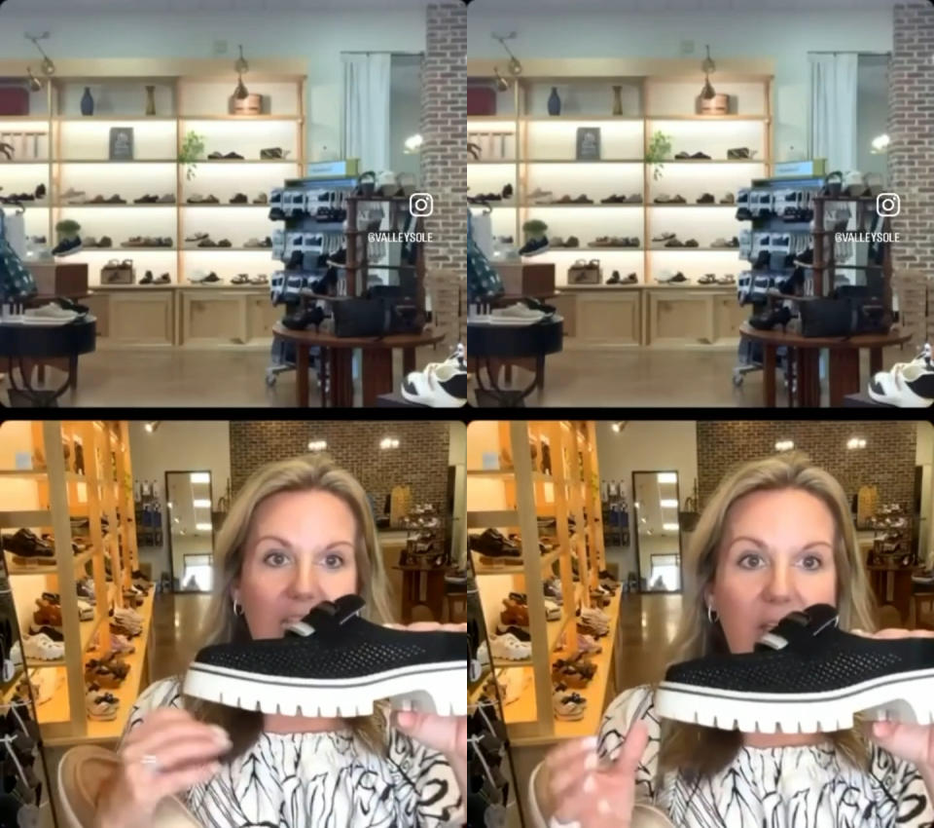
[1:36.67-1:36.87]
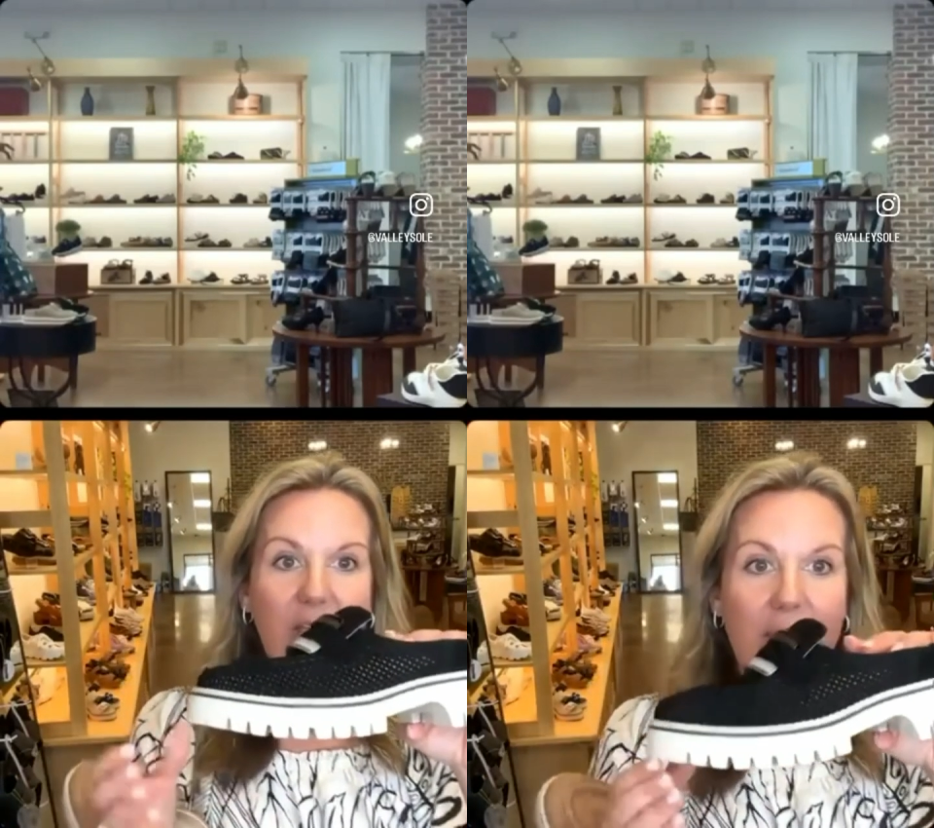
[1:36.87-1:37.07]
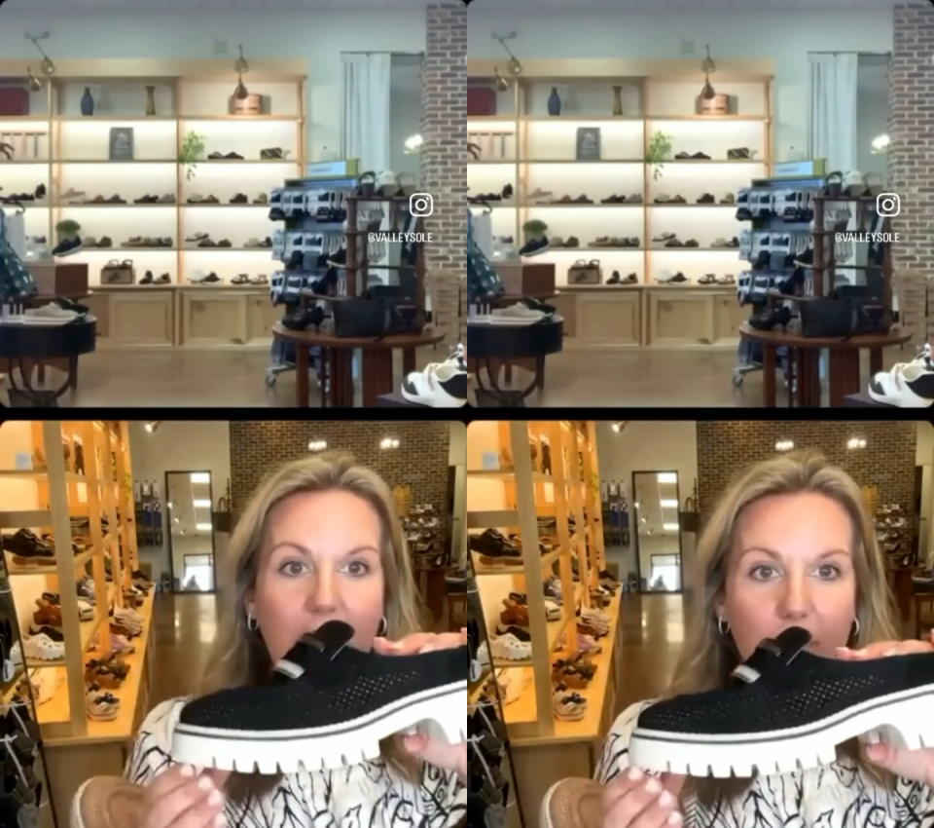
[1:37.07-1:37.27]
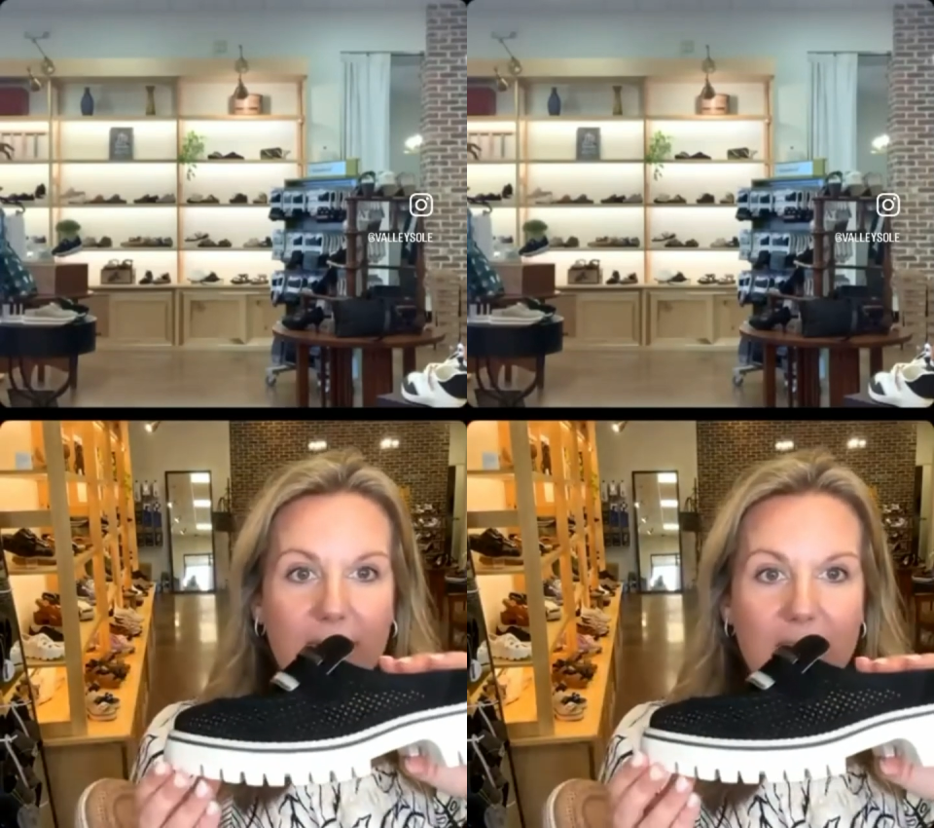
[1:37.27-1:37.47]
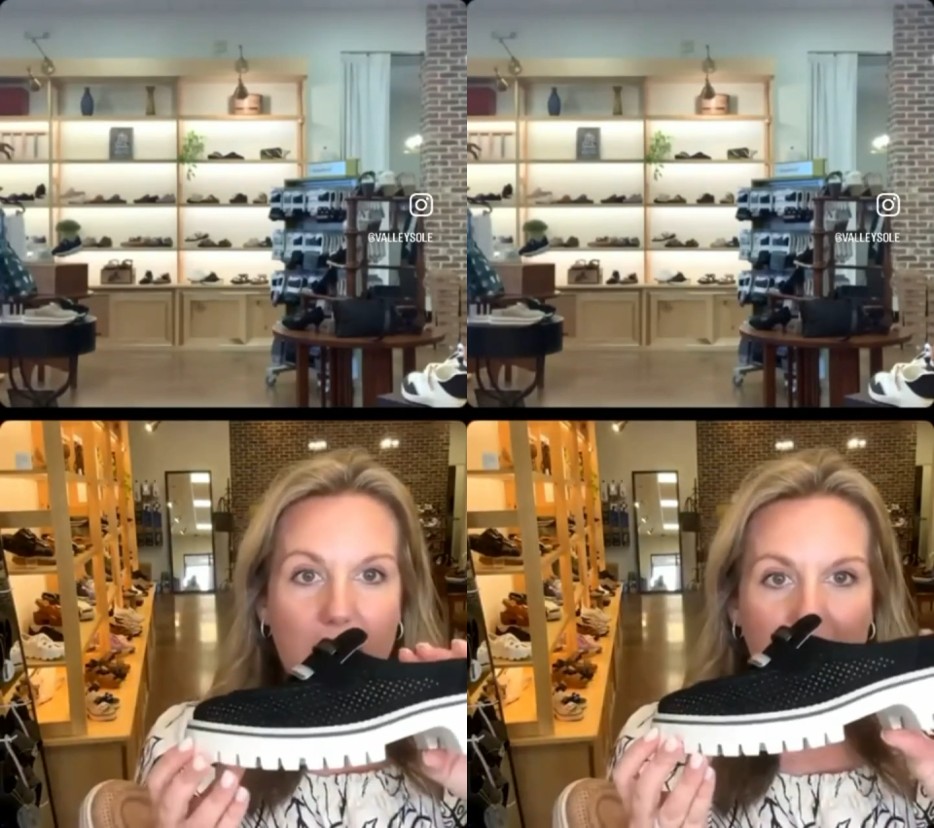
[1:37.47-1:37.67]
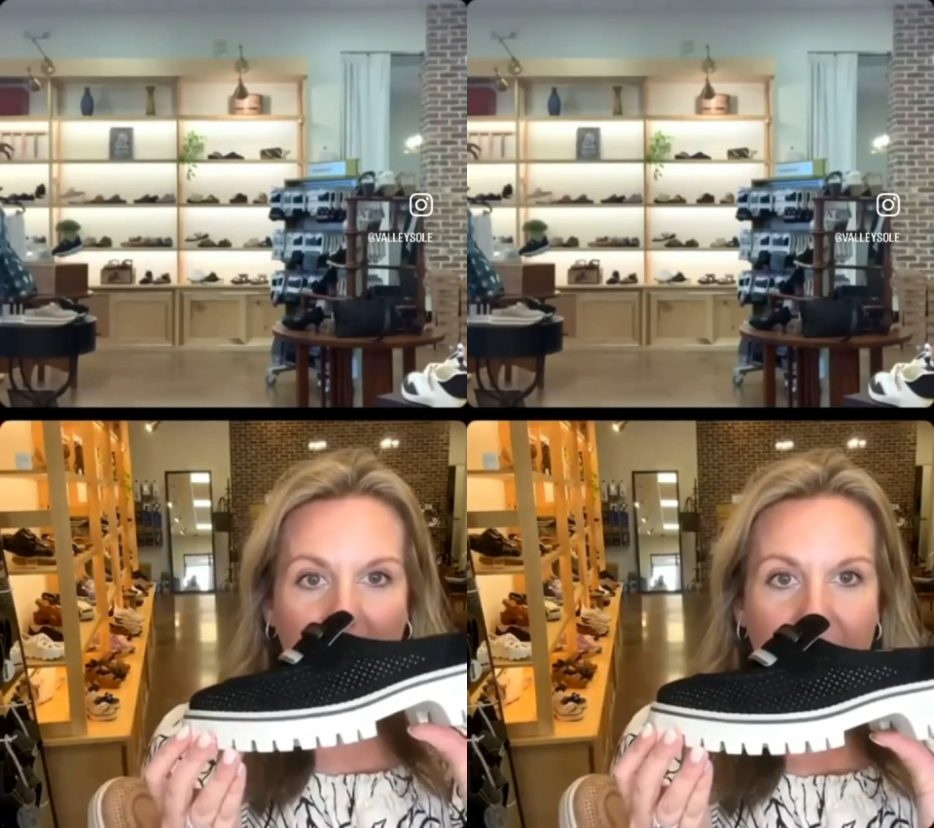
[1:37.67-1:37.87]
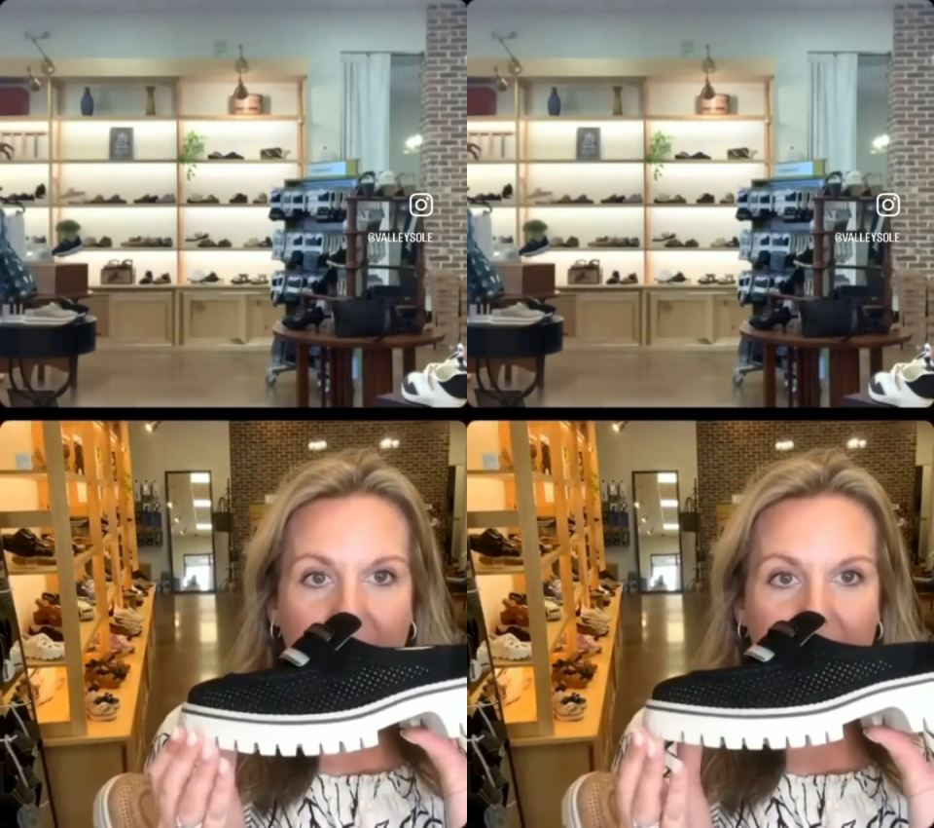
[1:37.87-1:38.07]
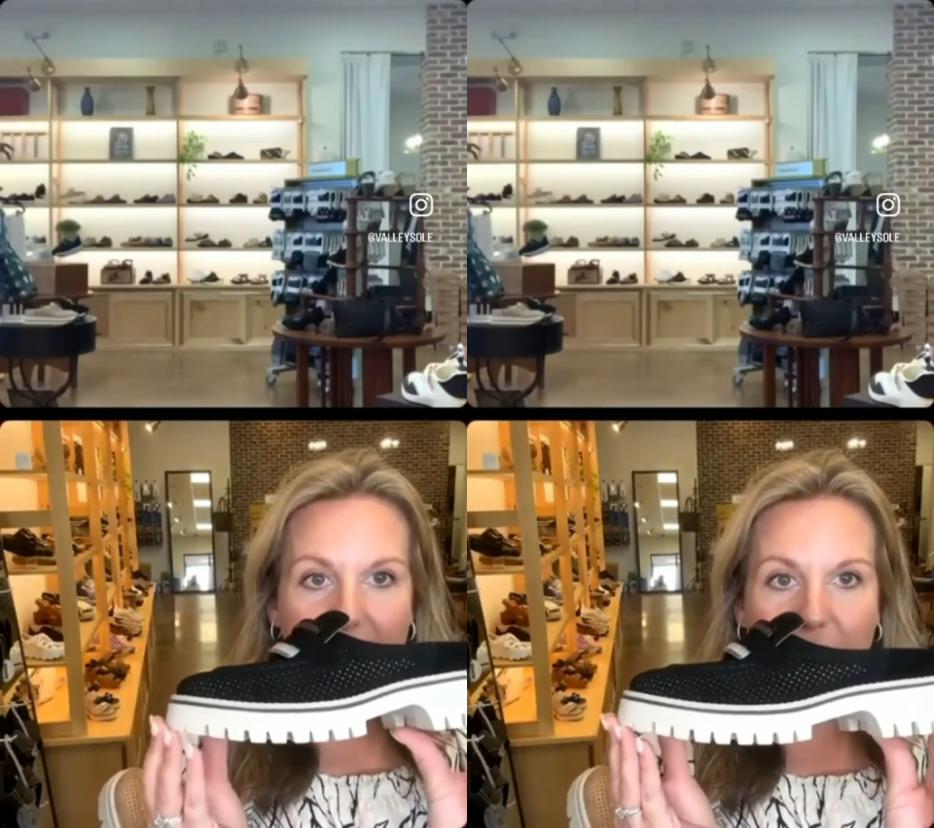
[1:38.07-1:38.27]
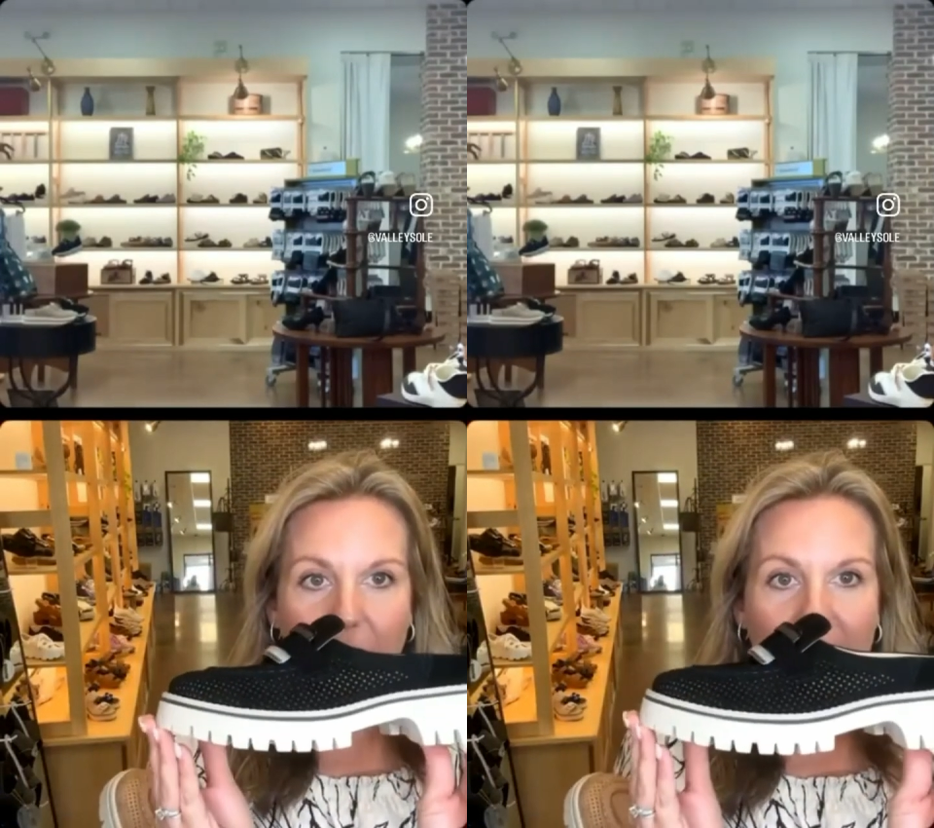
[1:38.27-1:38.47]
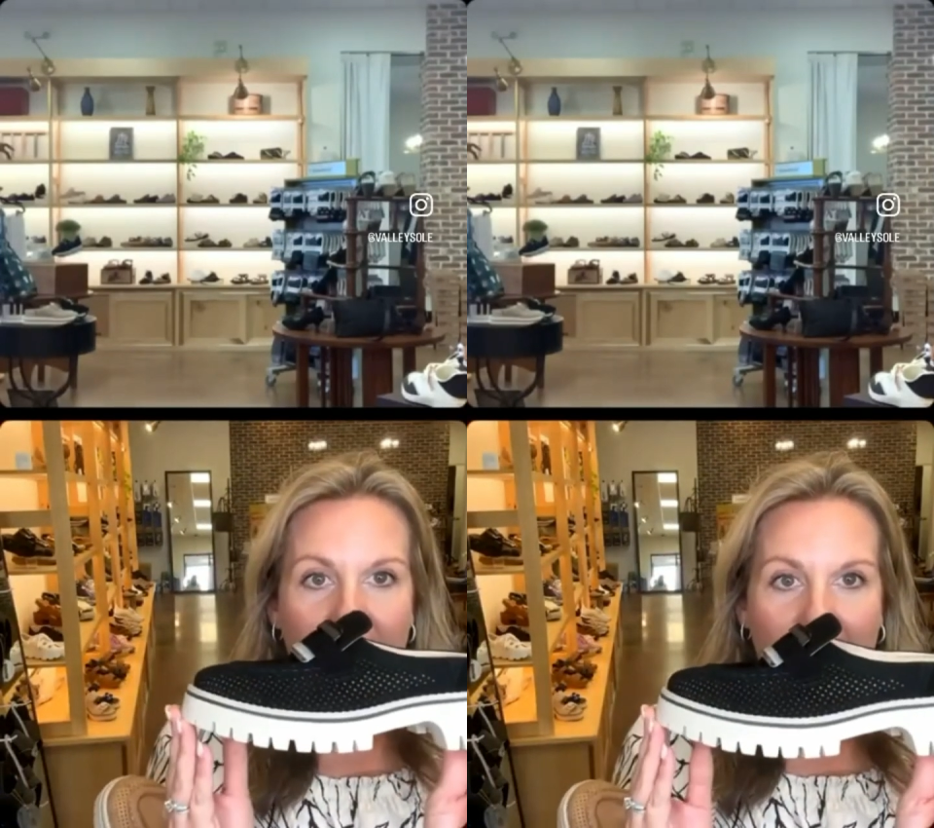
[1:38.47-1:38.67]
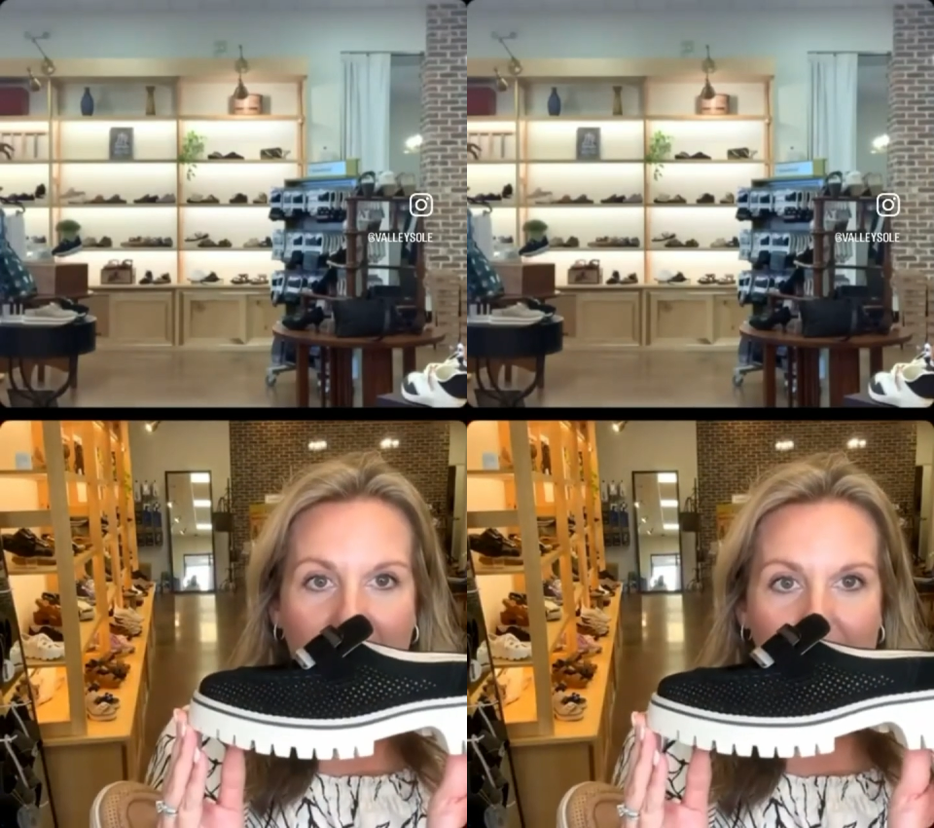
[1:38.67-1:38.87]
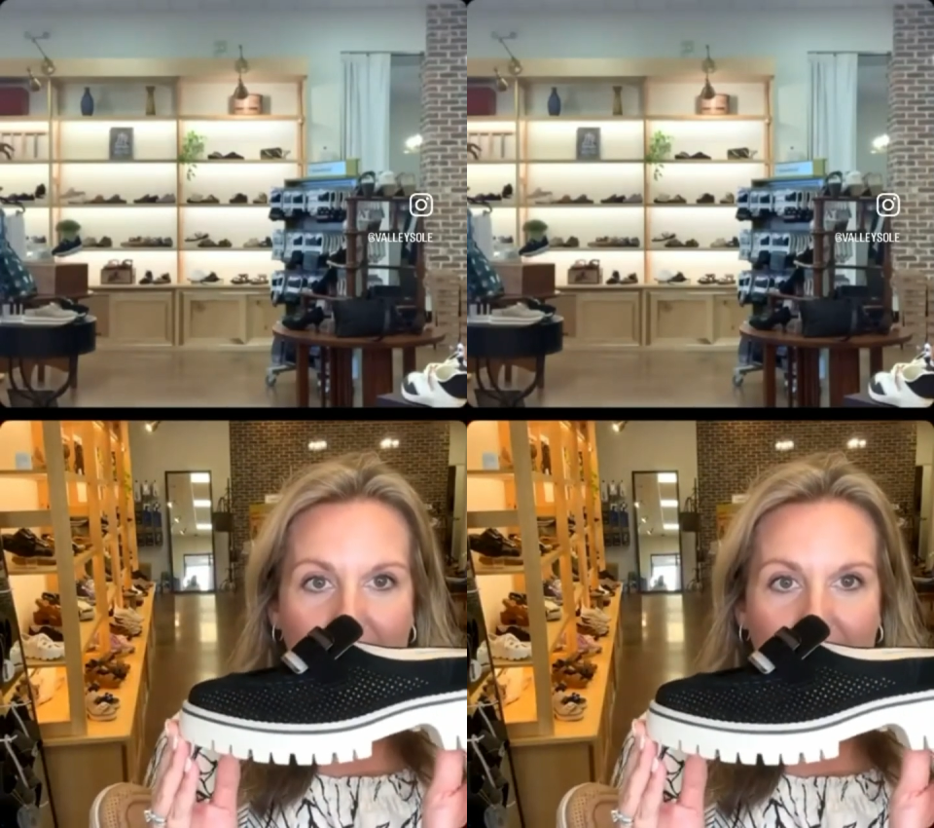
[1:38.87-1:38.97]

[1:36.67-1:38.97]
they go by numbers. There's no name,